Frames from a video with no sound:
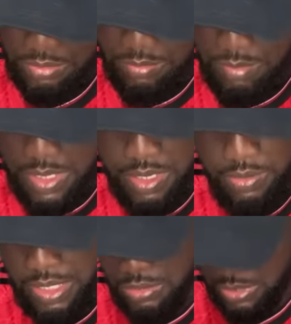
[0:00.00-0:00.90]
Me hear
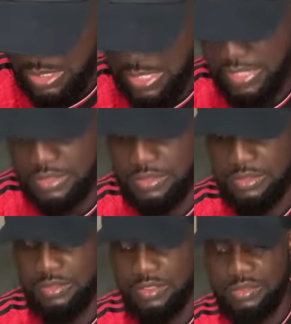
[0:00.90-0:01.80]
what I go on, guys.
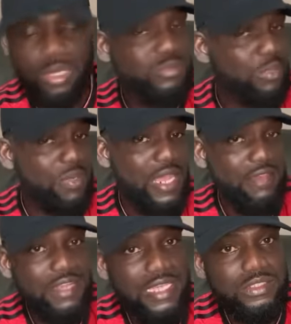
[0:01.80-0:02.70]
Thumbs up
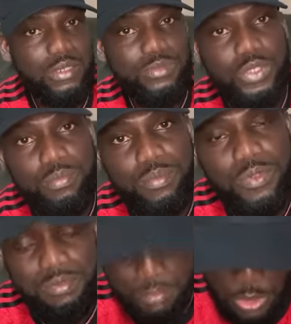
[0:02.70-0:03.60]
alive, guys. Thumbs up.
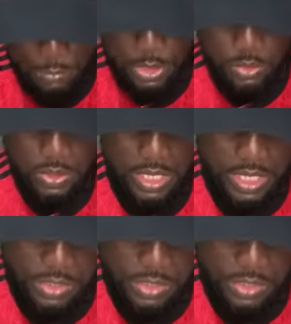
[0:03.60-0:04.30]
Big up the UK